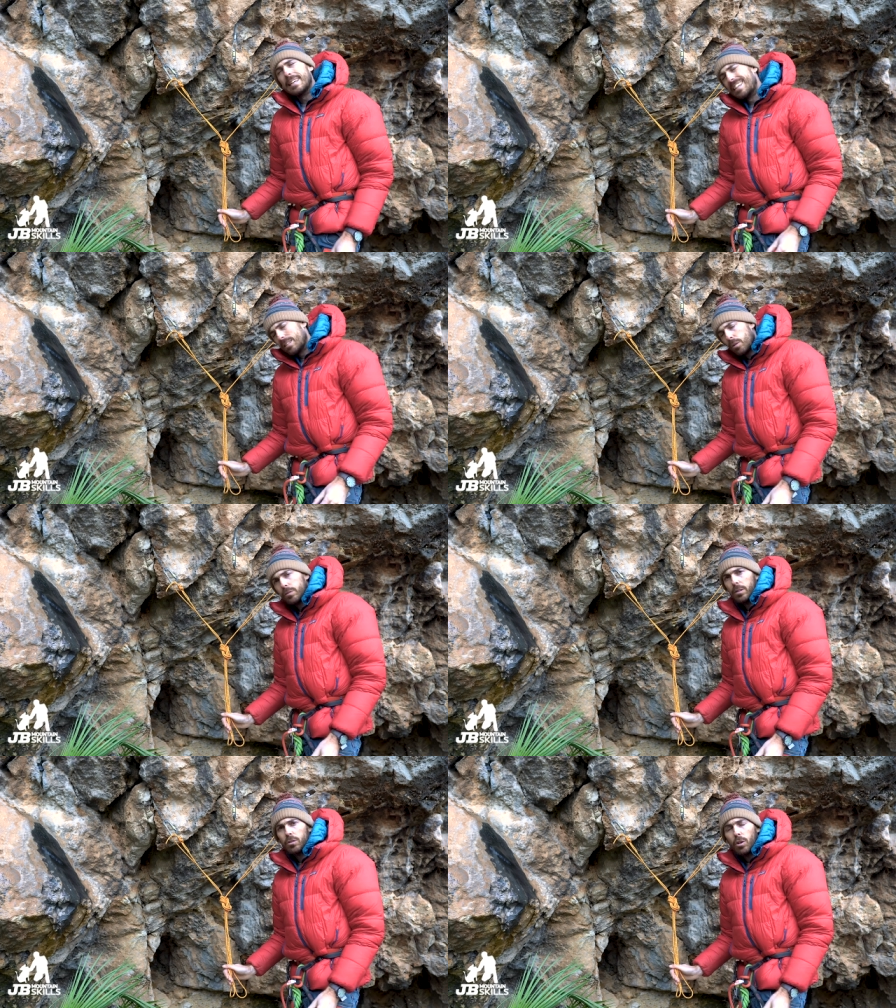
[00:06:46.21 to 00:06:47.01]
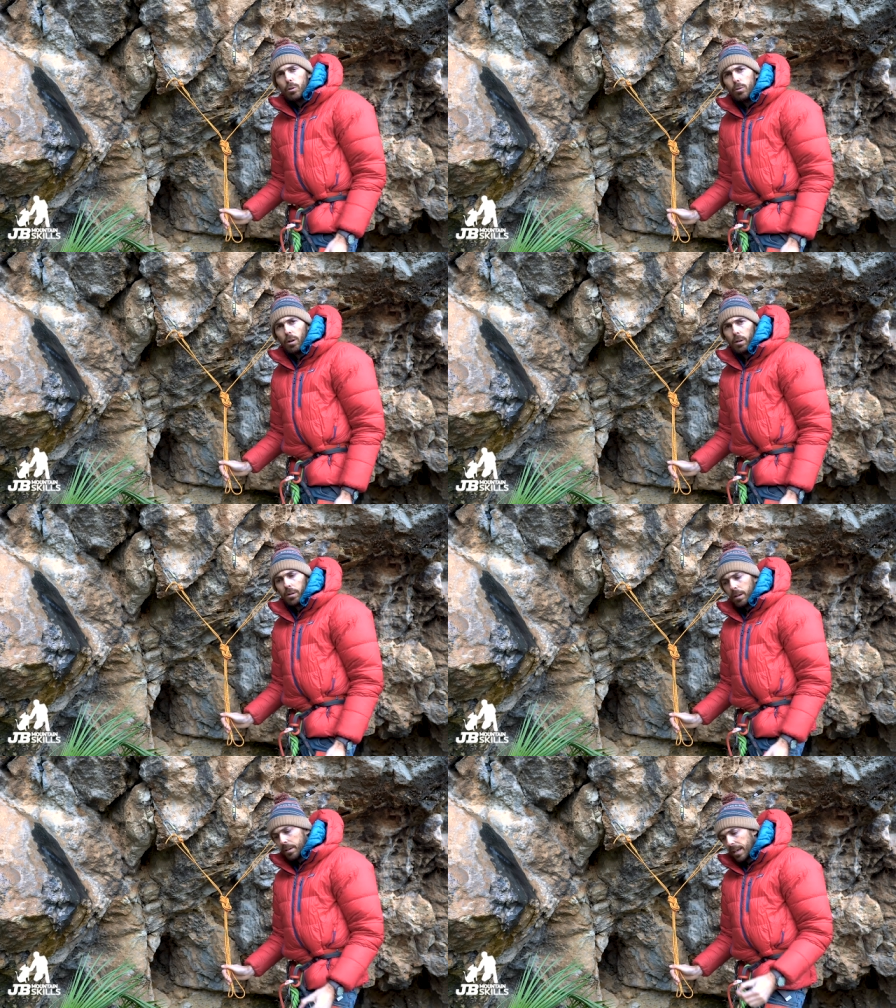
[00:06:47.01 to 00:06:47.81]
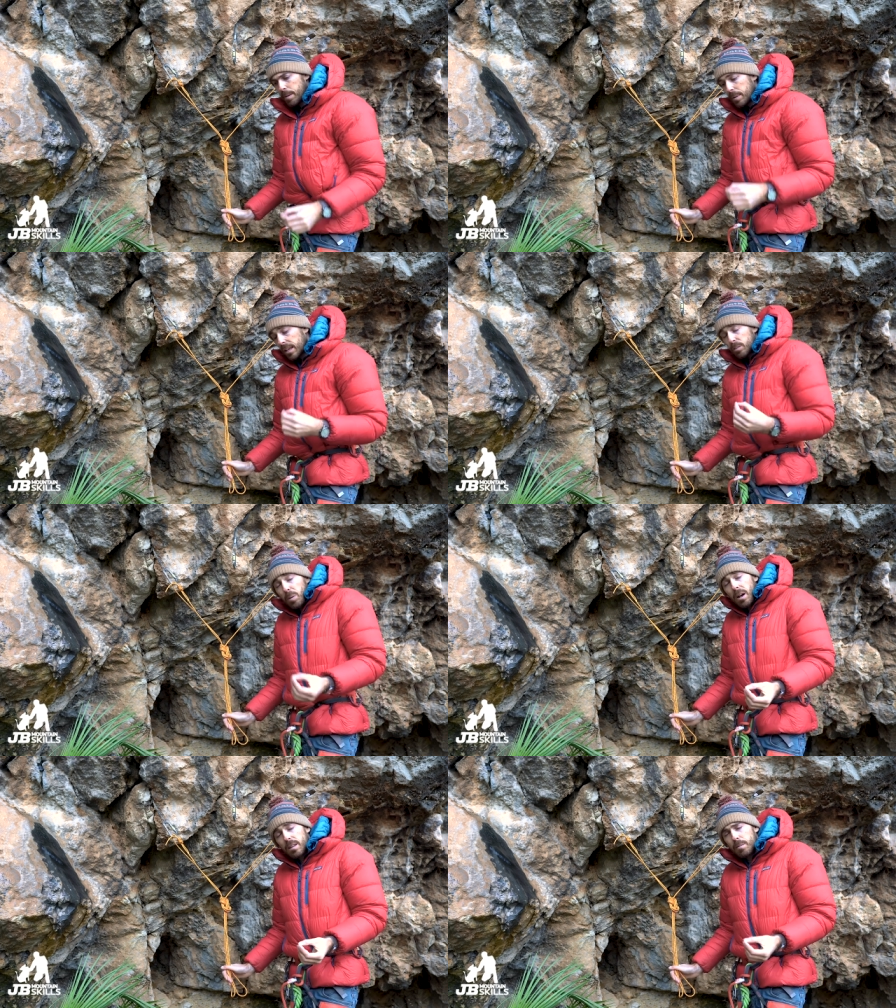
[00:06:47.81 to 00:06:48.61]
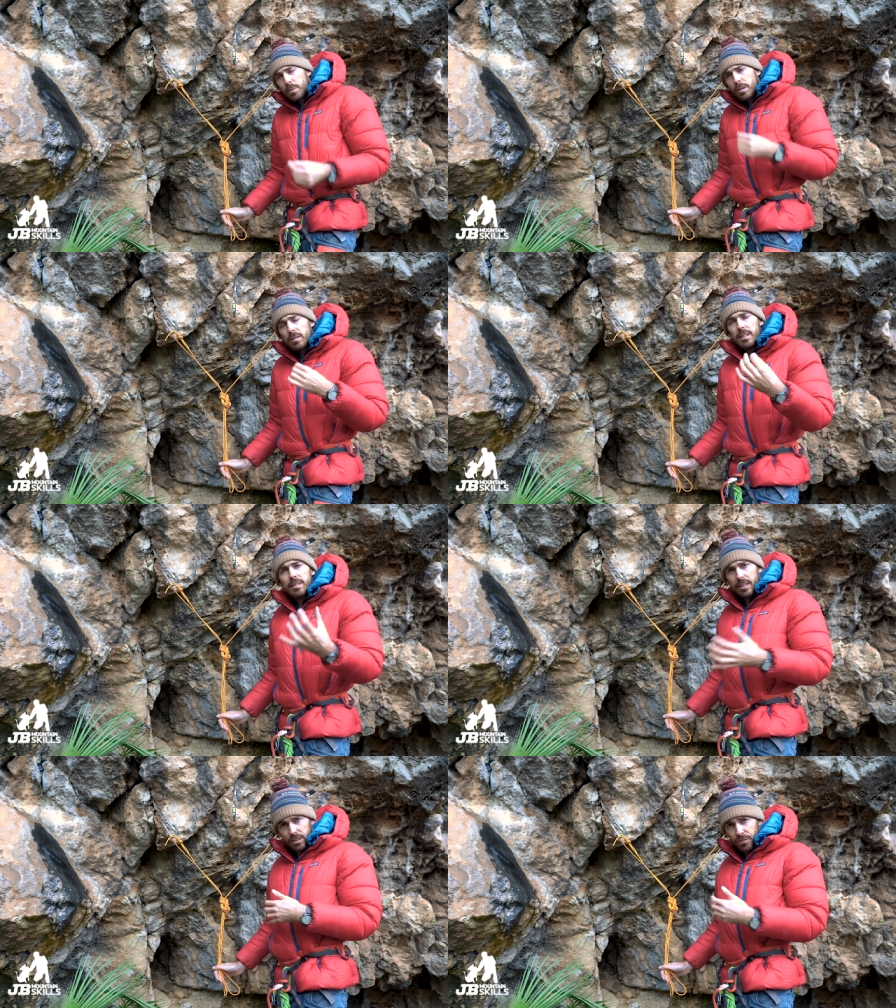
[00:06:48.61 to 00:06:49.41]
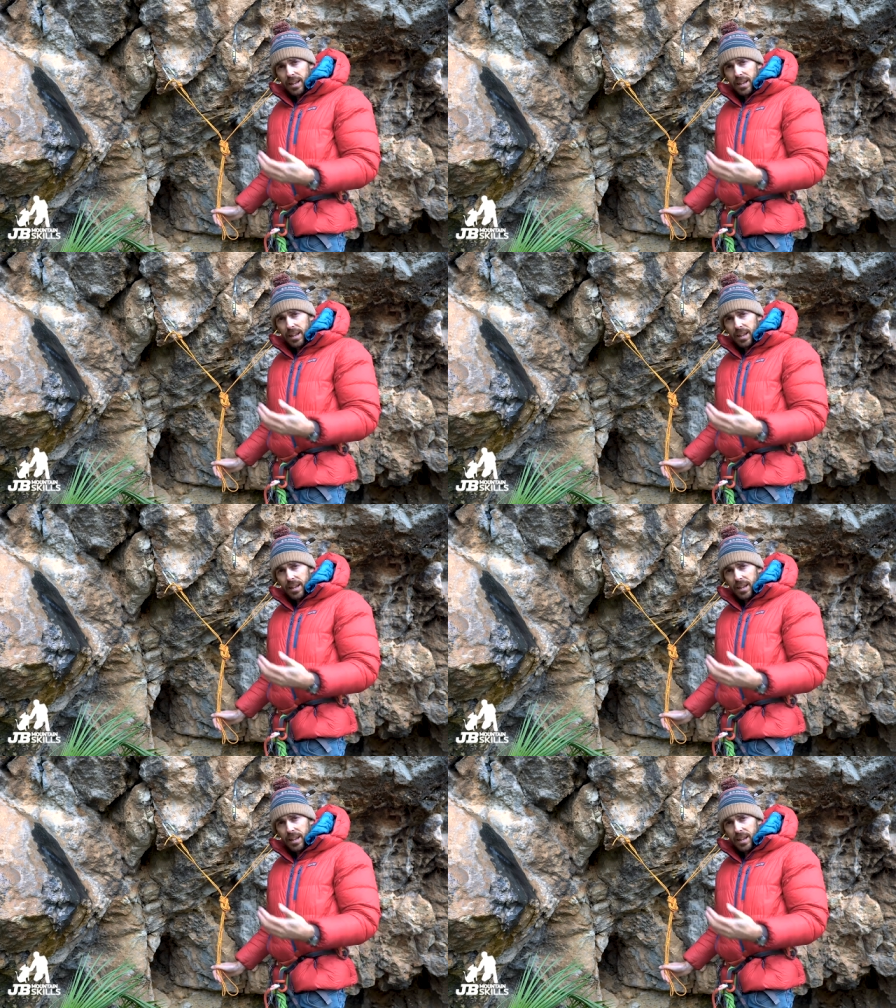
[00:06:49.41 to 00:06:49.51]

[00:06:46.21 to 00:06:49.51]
it is often too long, okay, but that's part of the beauty, is that it's